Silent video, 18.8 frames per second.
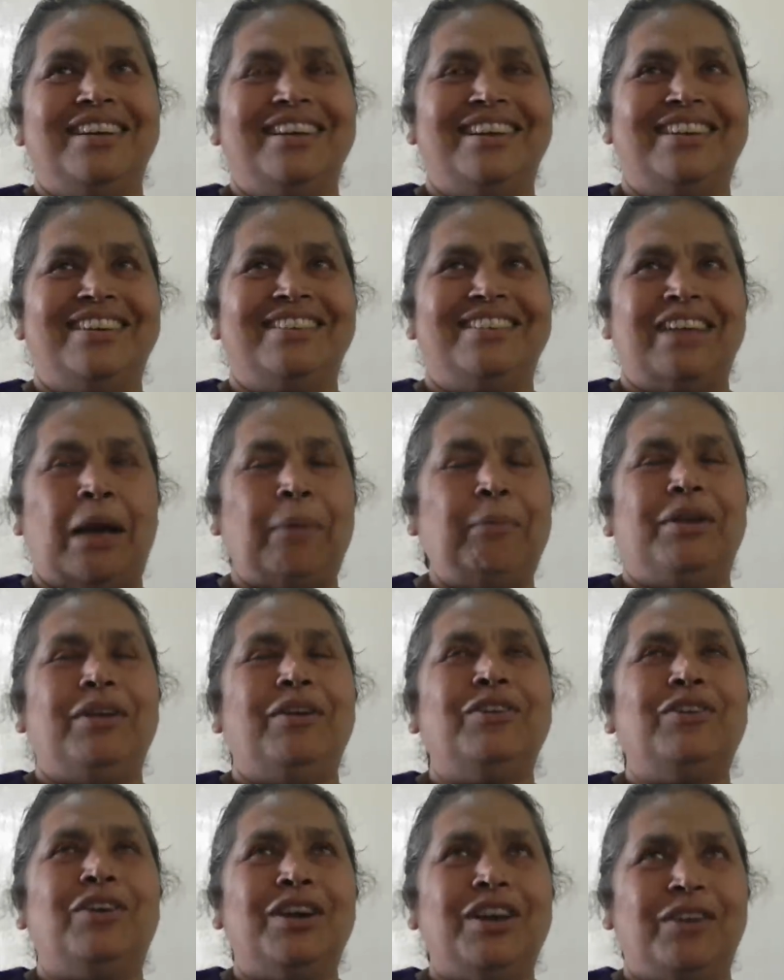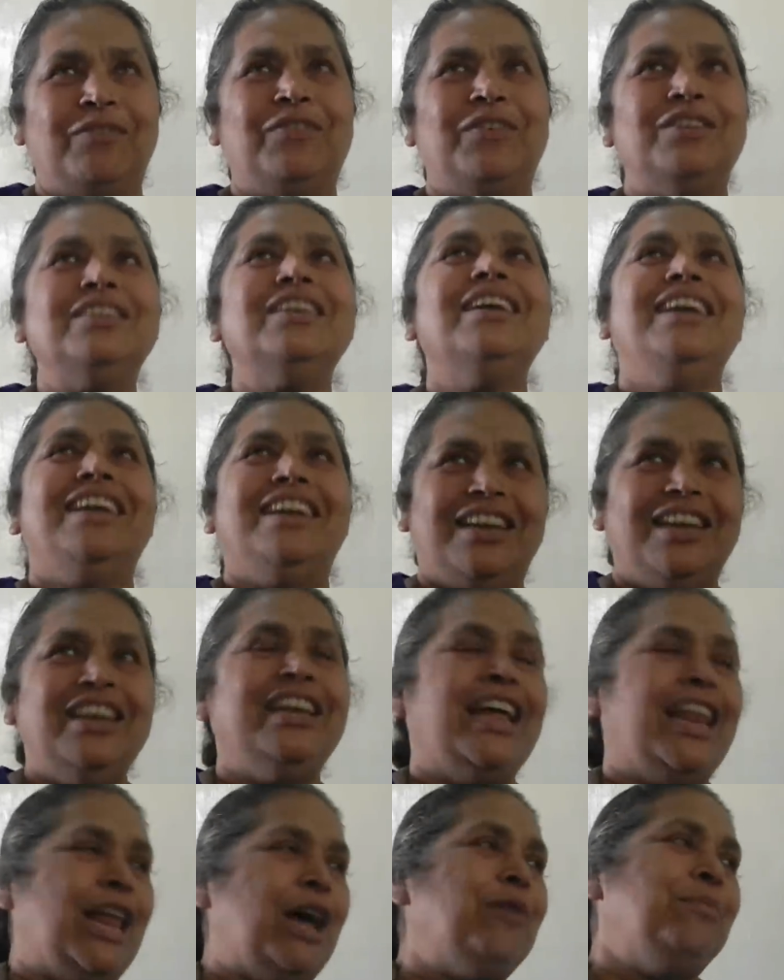Not refused,
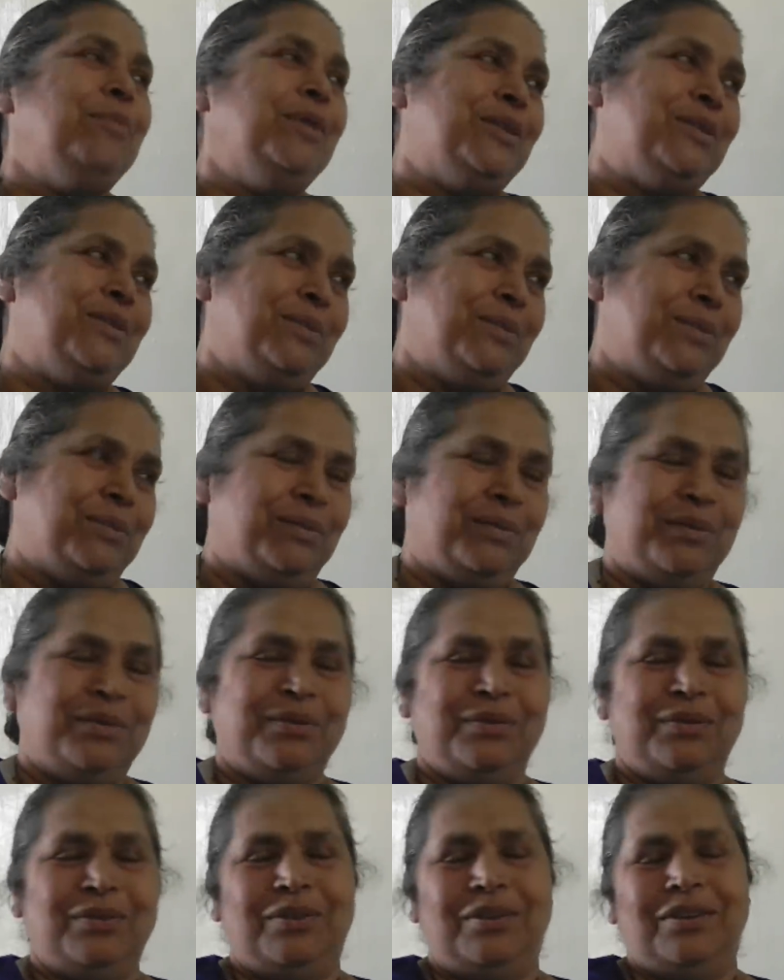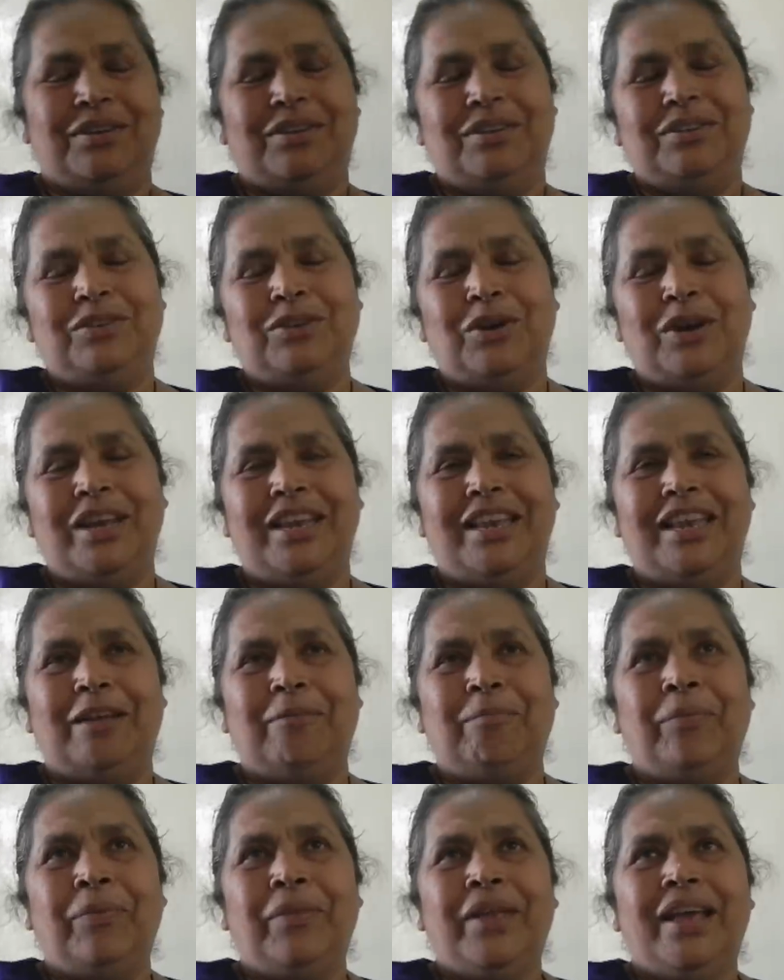didn't allow me to join
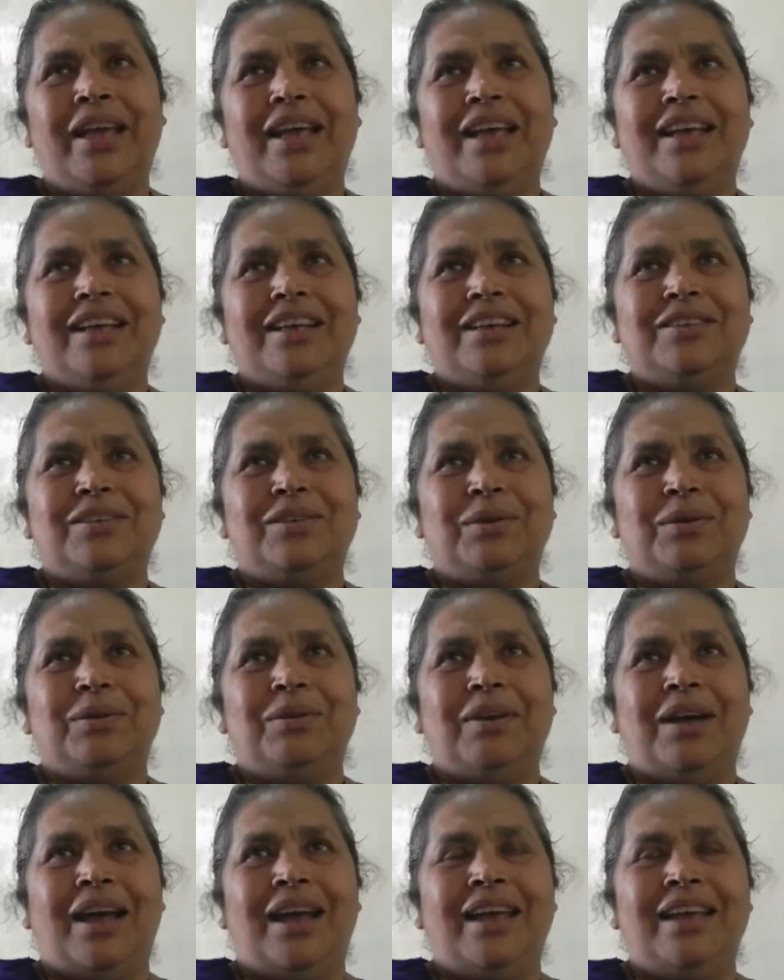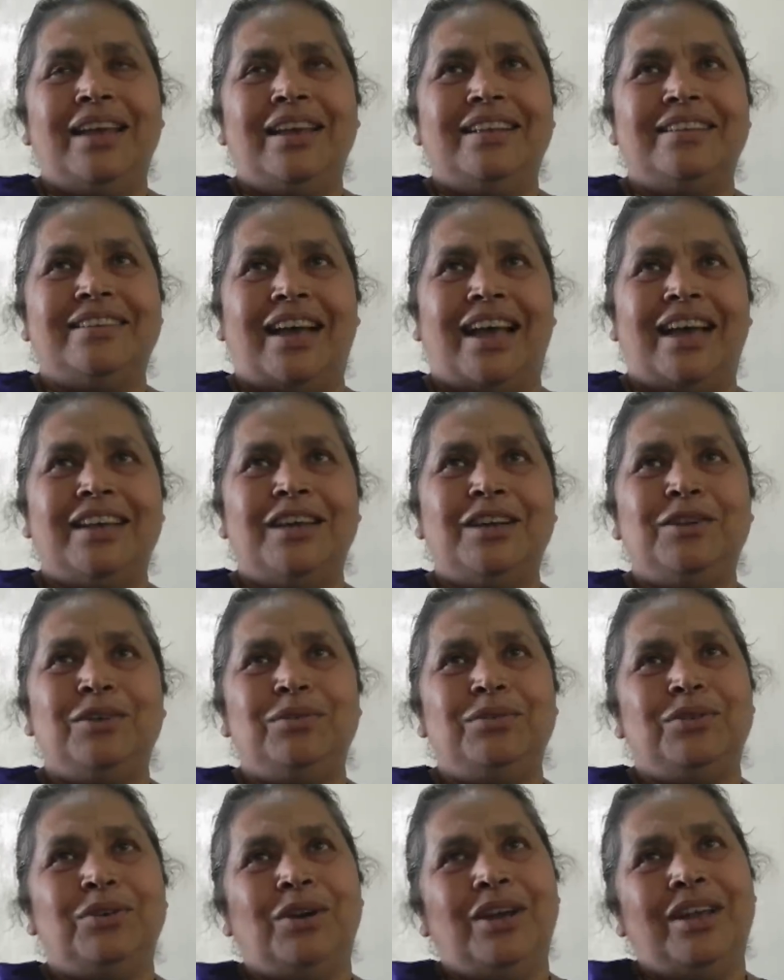them. So I decided
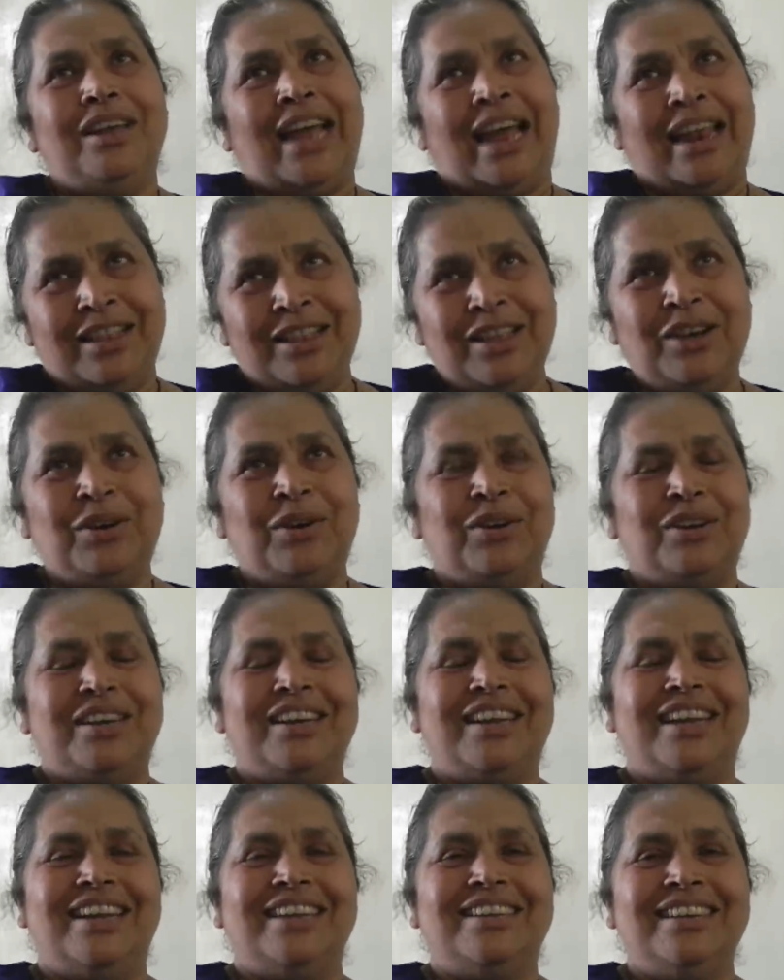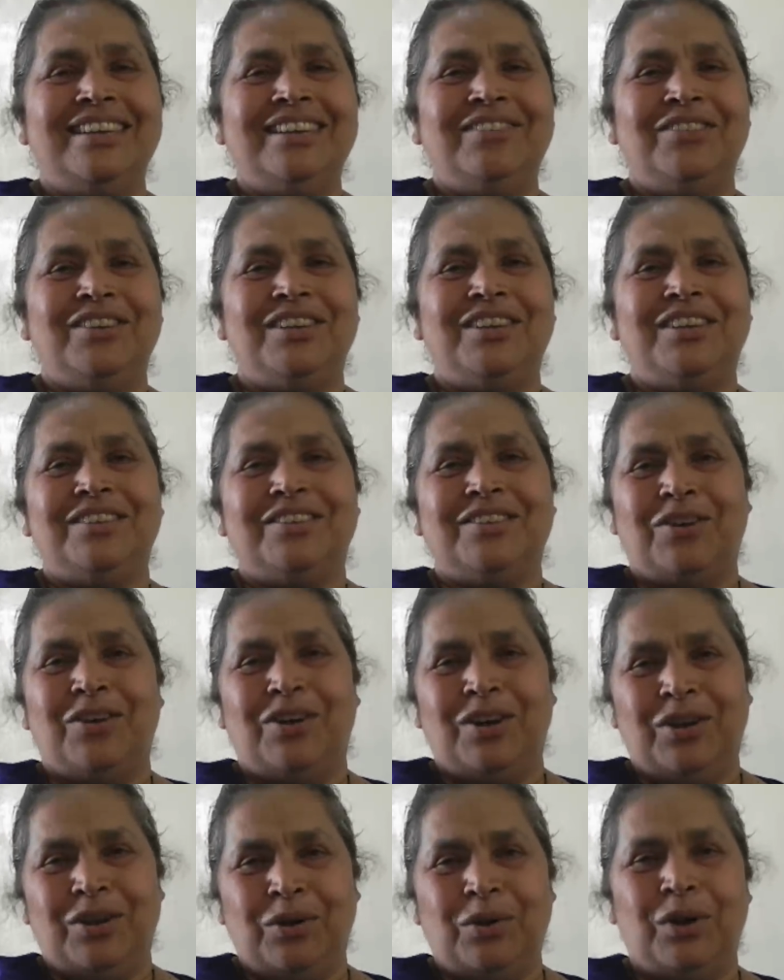to join another congregation which is
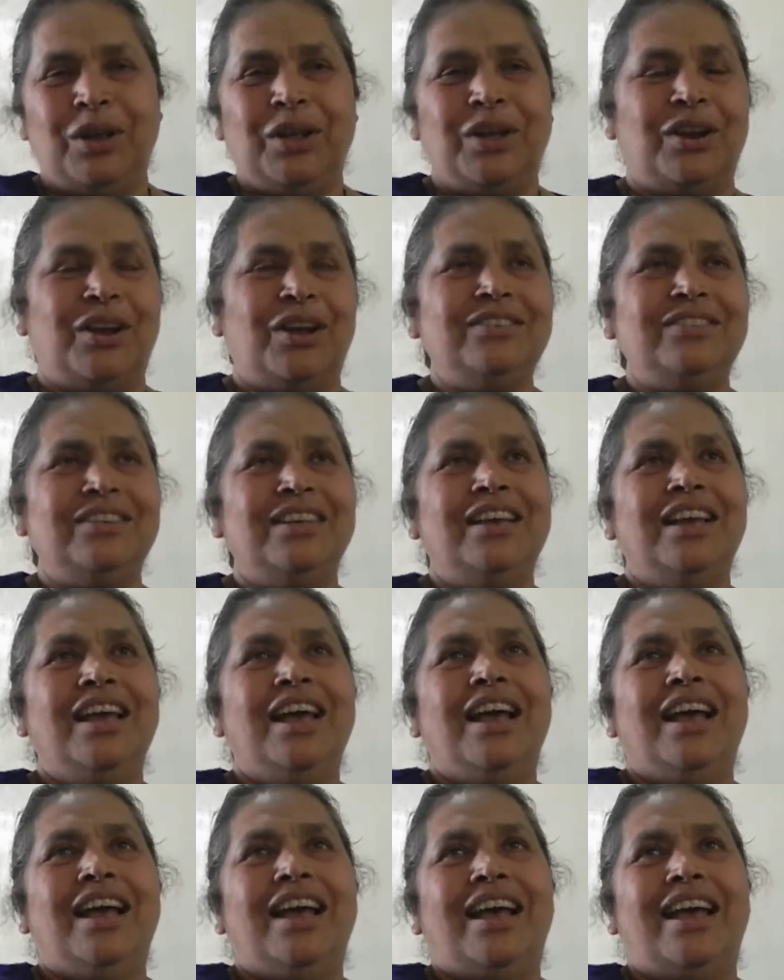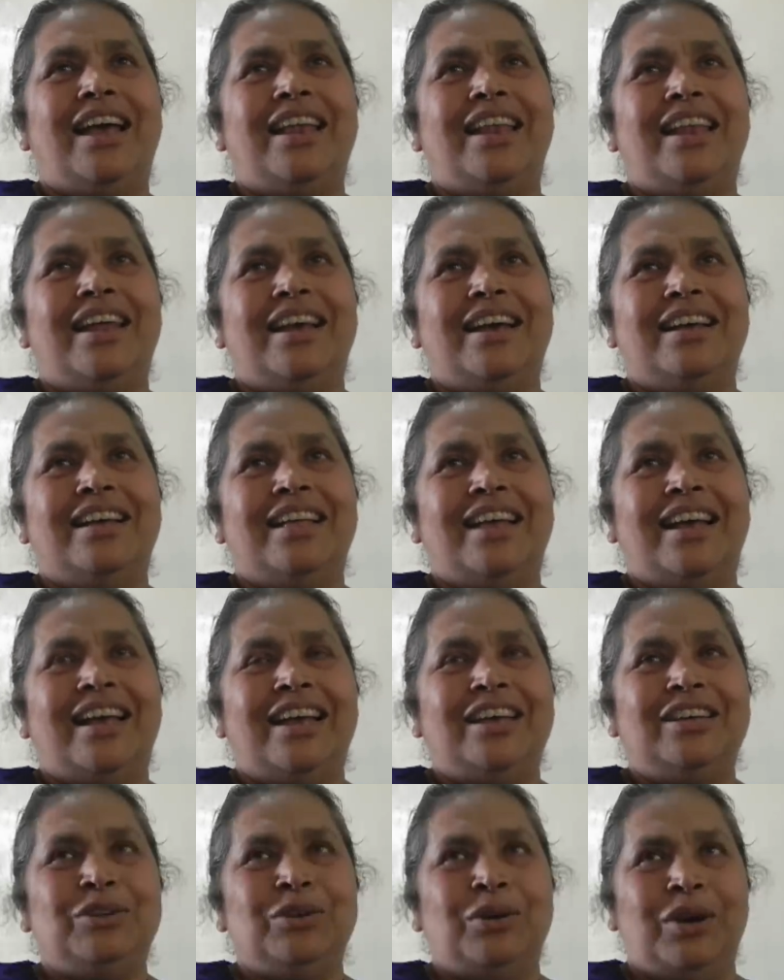called Holy Cross, and
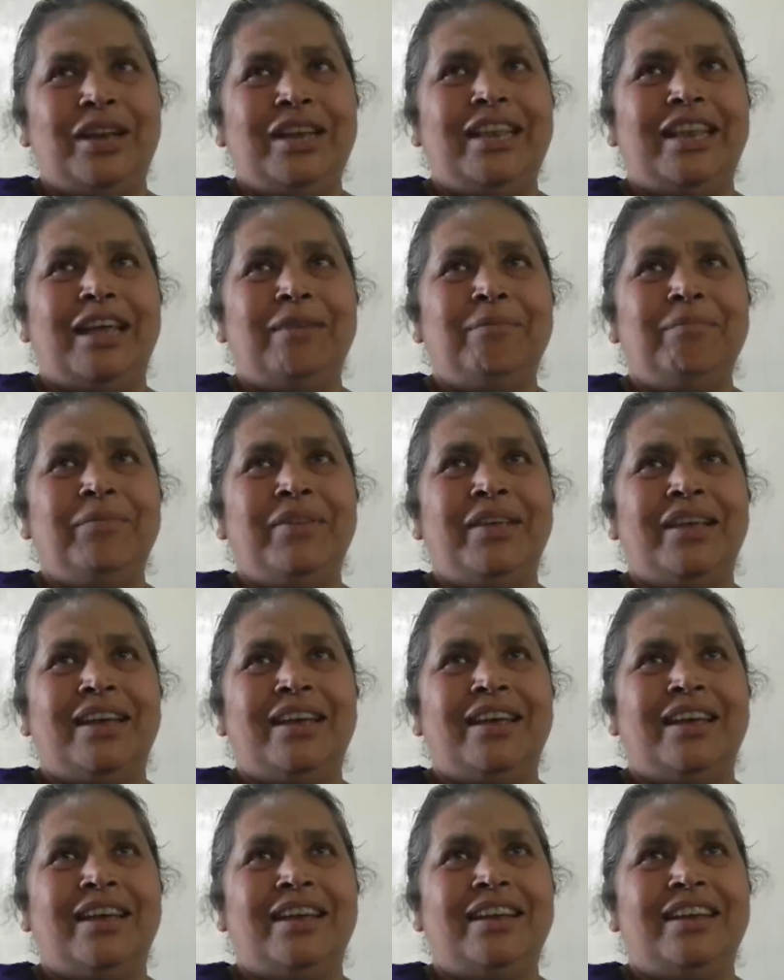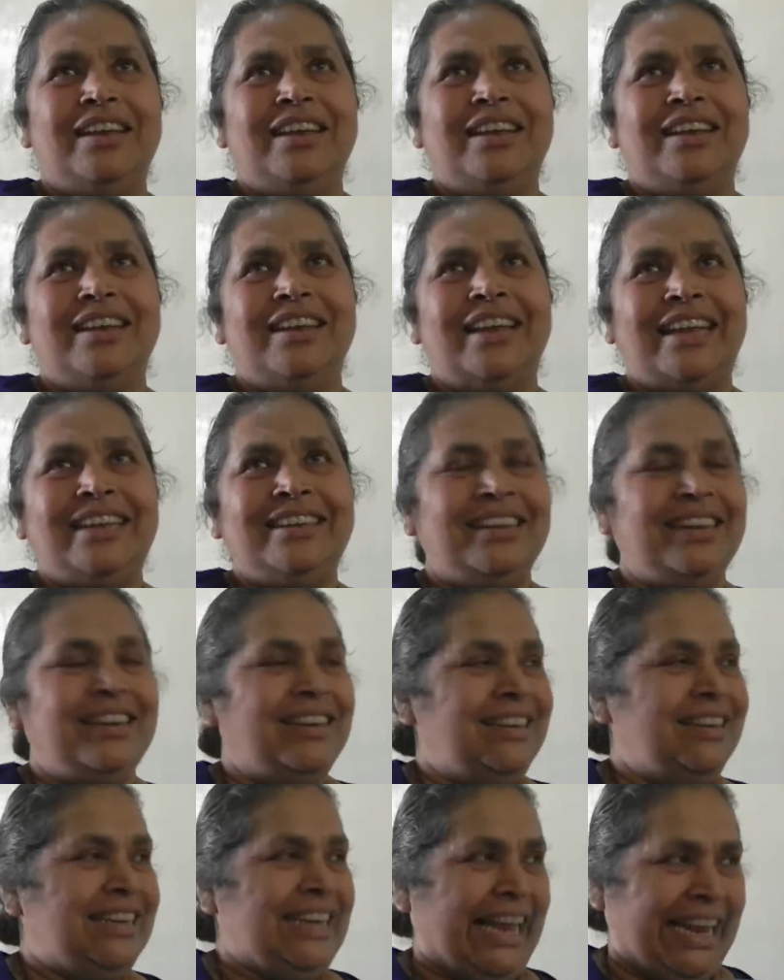I joined them in
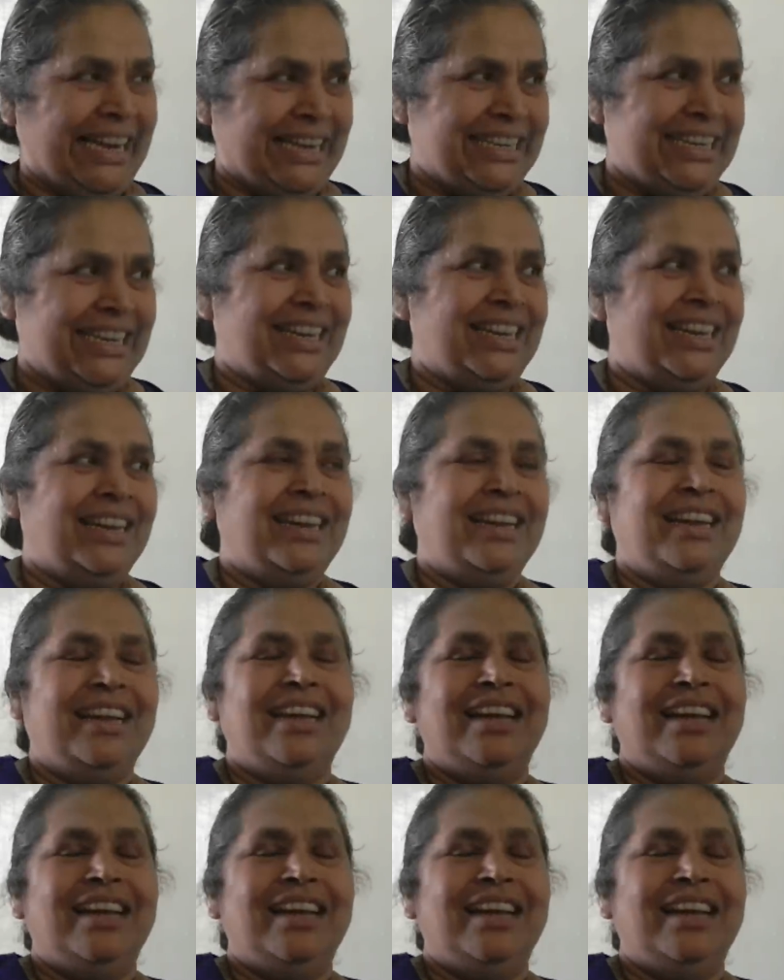1980.